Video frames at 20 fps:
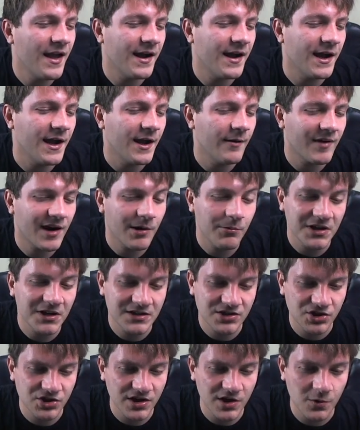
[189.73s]
Um, and I
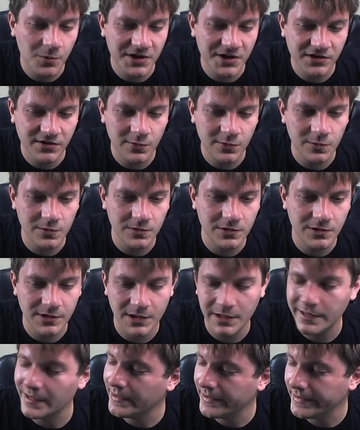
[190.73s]
wanted to show you one
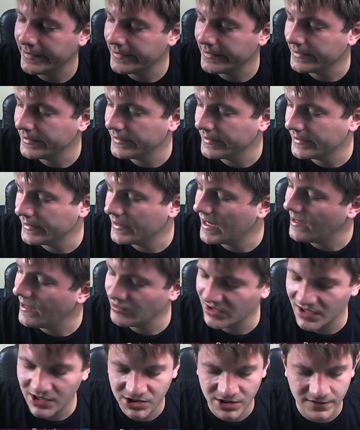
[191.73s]
cool uh,
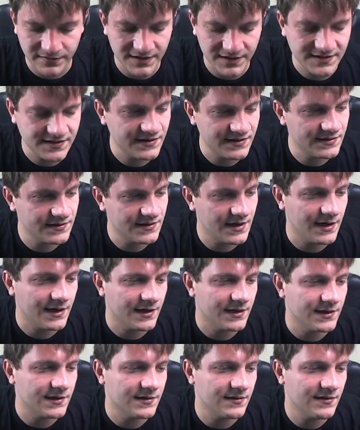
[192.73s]
application of this,
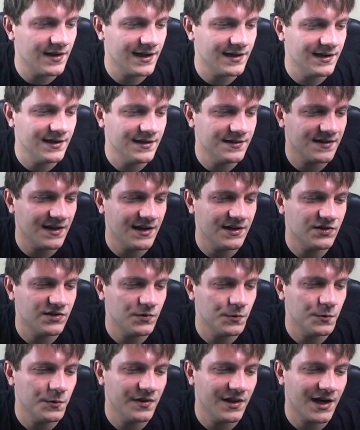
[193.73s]
and that is a
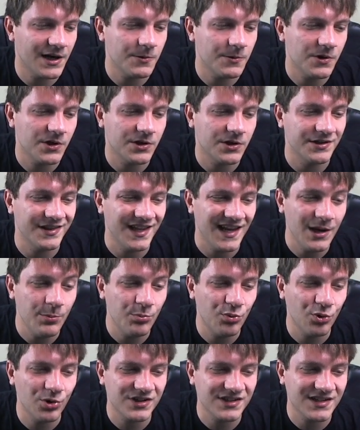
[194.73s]
tool that I wrote called
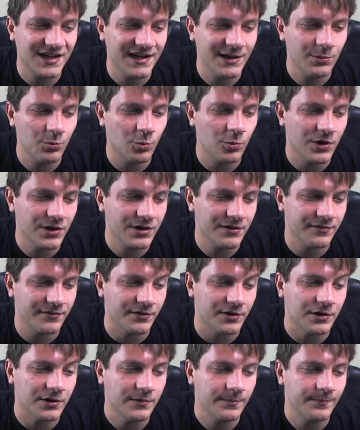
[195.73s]
Import Time
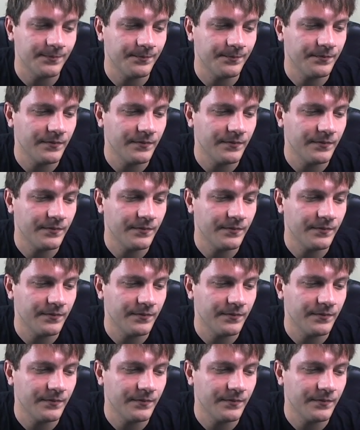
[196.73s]
Waterfall